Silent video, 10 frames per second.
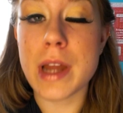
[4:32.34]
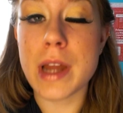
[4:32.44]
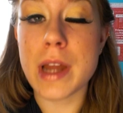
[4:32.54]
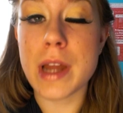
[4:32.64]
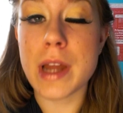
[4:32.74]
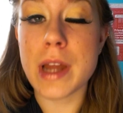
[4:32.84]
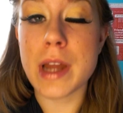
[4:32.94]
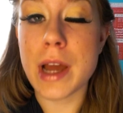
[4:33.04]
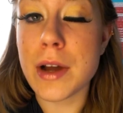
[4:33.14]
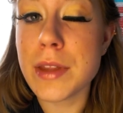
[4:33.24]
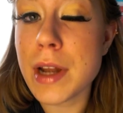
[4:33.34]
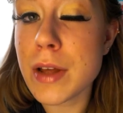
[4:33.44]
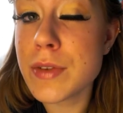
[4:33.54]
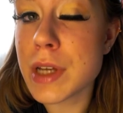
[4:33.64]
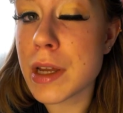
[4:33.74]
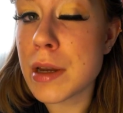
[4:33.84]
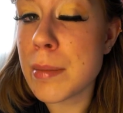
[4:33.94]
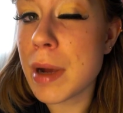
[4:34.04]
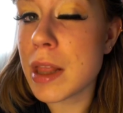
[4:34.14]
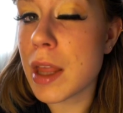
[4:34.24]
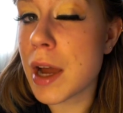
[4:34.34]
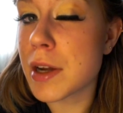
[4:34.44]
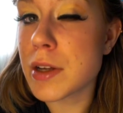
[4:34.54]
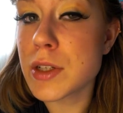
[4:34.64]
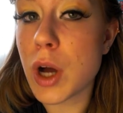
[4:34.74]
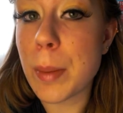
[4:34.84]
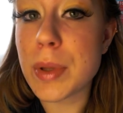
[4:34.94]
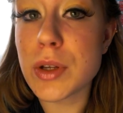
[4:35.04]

So now that I've done my line on top,